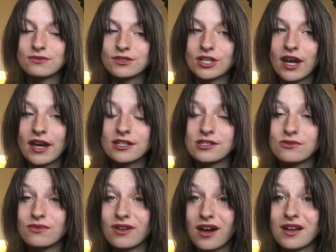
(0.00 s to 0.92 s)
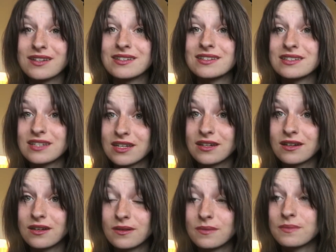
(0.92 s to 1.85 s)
which I do not dig.